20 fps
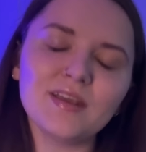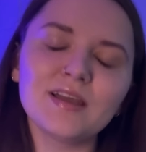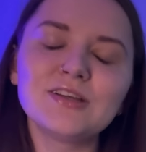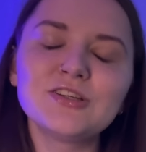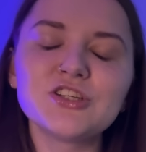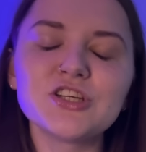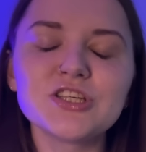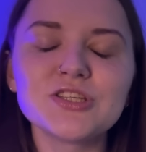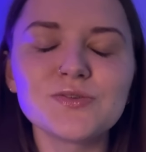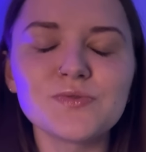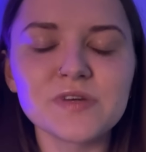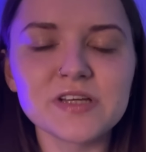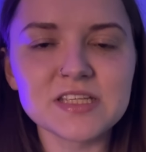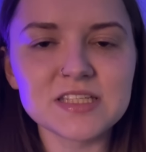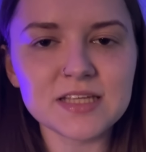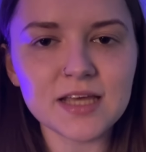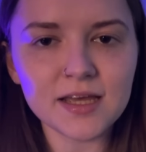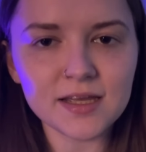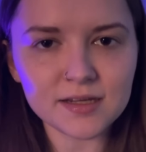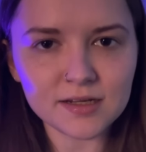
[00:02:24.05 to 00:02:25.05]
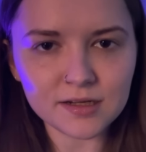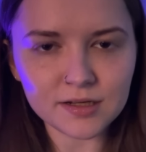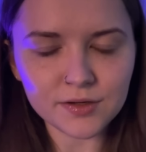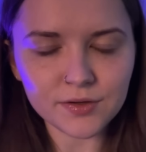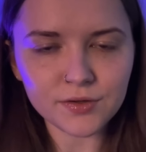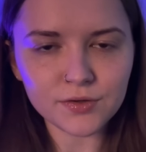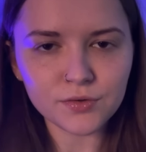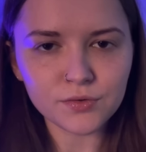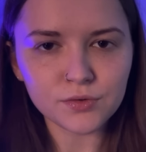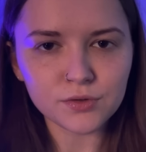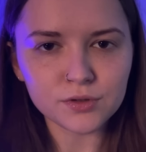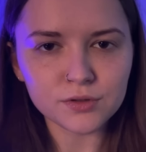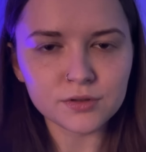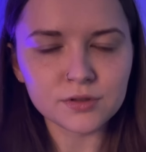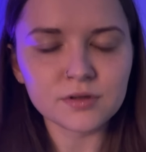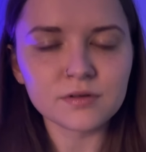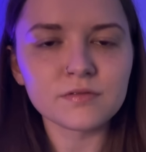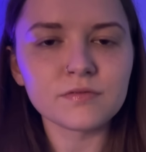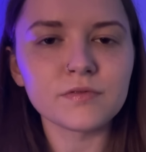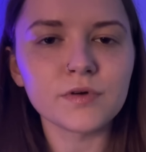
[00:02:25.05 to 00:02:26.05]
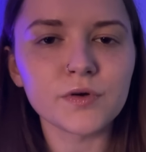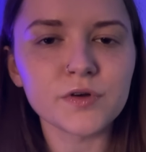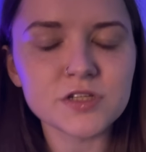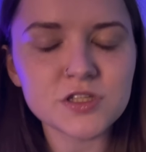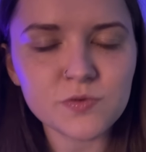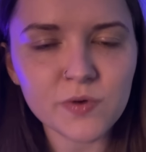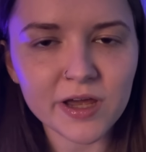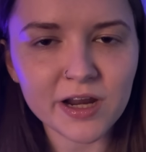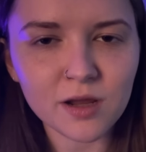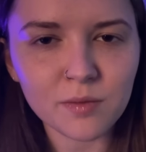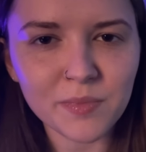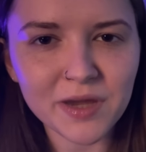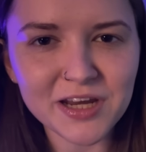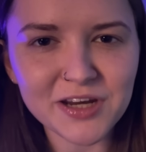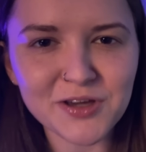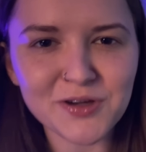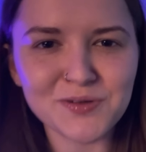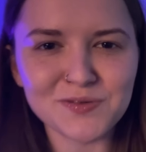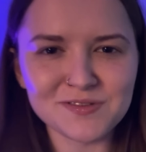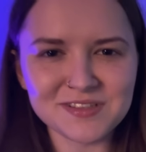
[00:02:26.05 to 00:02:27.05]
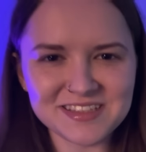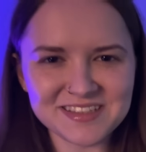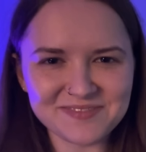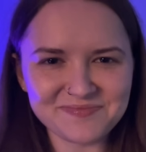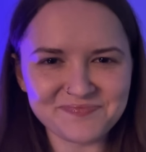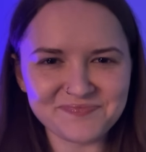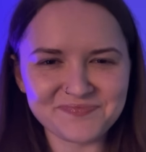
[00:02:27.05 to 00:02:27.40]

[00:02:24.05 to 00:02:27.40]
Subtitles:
Just reset. Focus right on my nose.